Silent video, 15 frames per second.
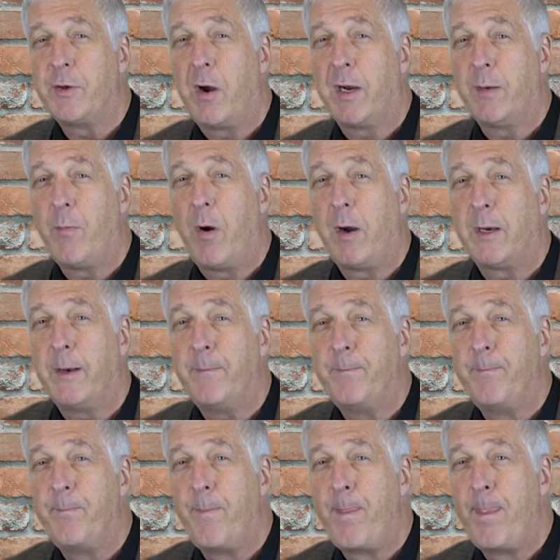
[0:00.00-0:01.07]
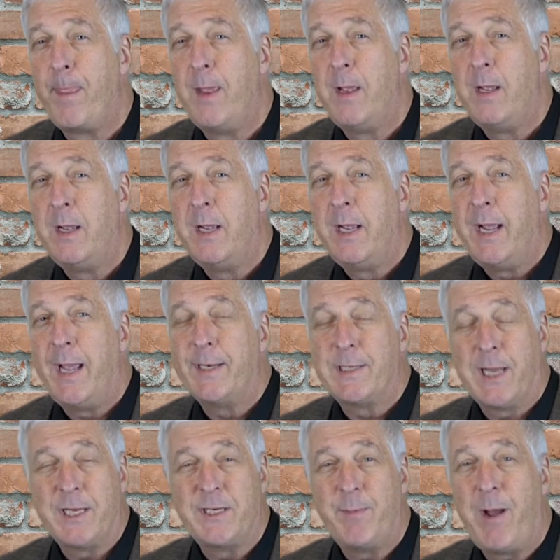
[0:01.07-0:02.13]
target market. It's
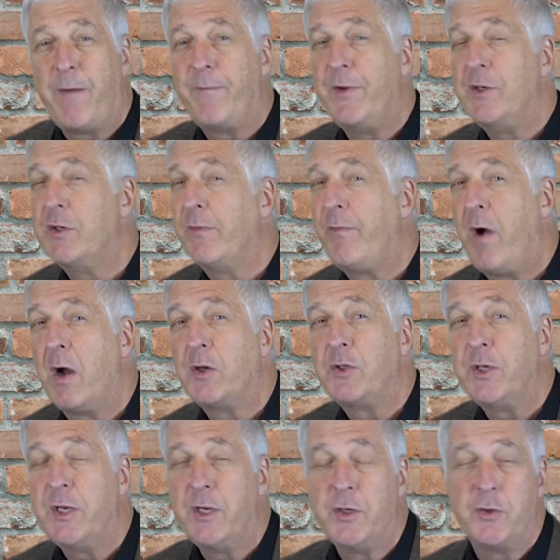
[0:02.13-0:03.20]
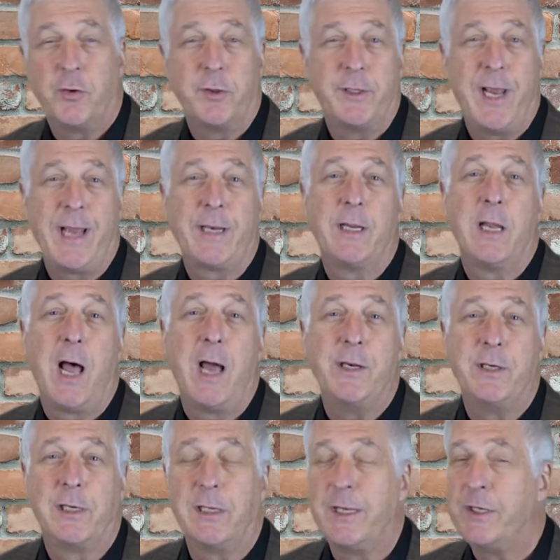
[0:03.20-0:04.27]
less about feature functions or
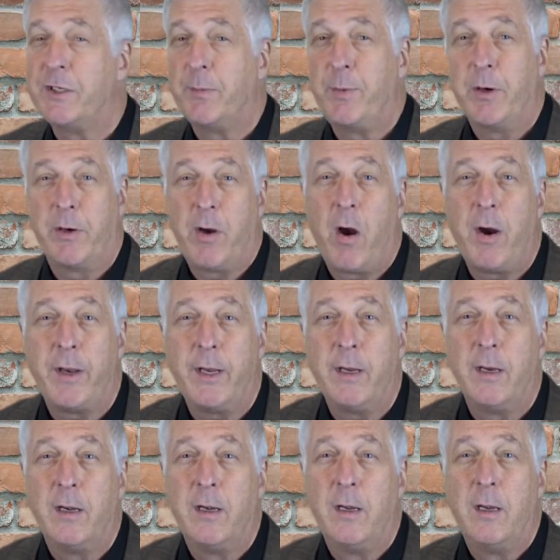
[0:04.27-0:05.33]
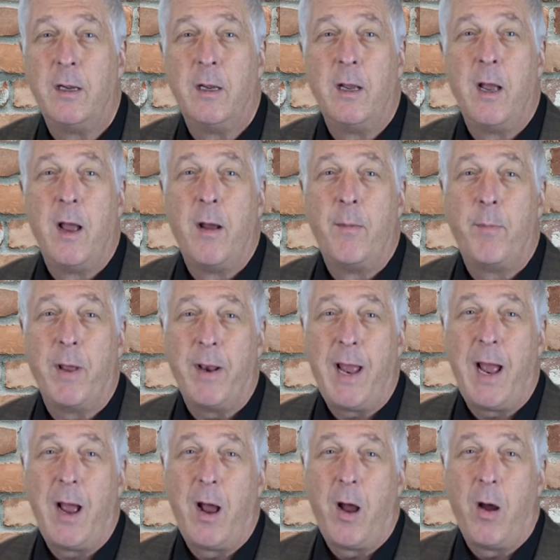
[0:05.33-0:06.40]
technologically superiority, but
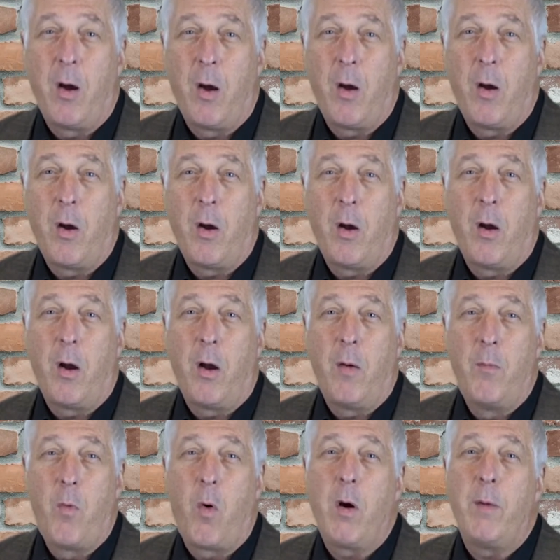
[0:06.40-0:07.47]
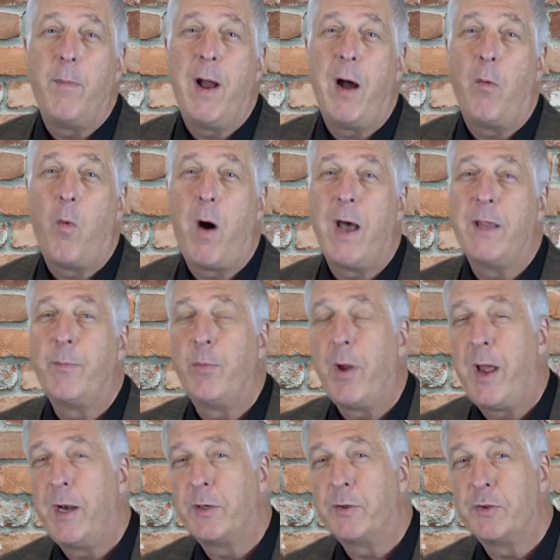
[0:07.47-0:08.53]
more about why the
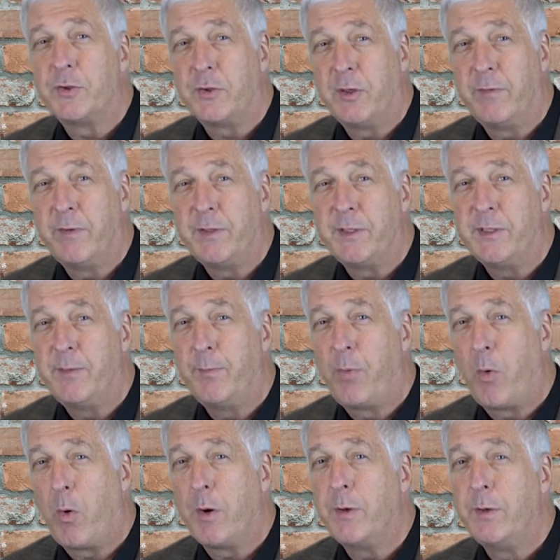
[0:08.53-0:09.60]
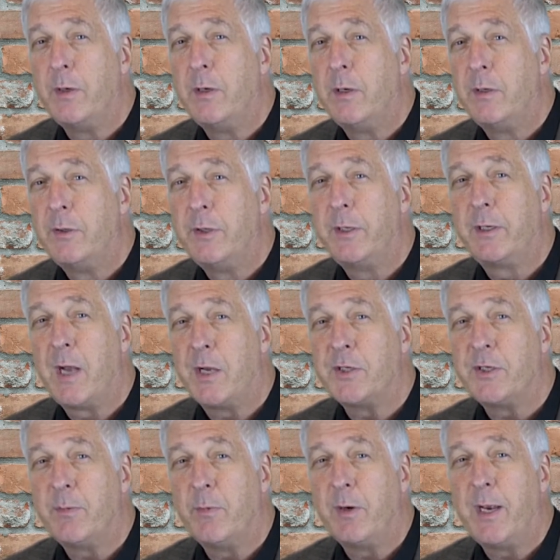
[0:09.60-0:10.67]
product or service is important to the
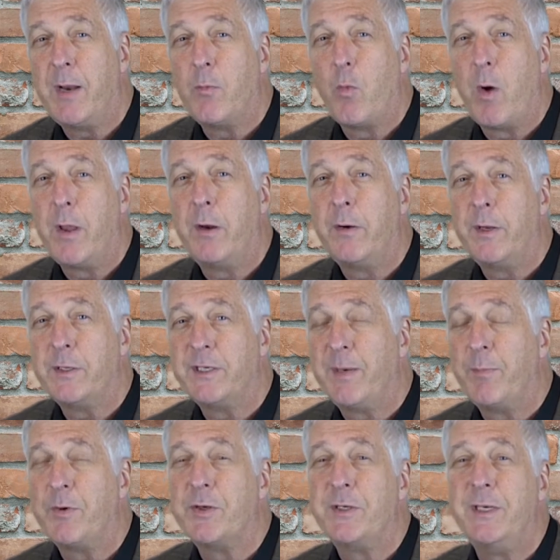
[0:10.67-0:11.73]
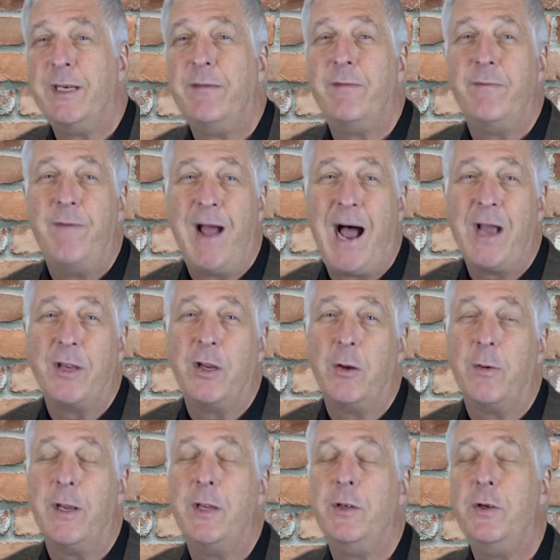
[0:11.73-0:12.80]
customer and whether there's a perceived
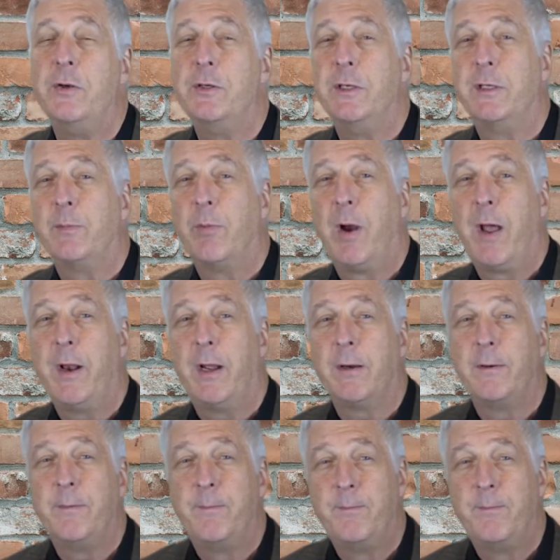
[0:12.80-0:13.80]
value in using the product.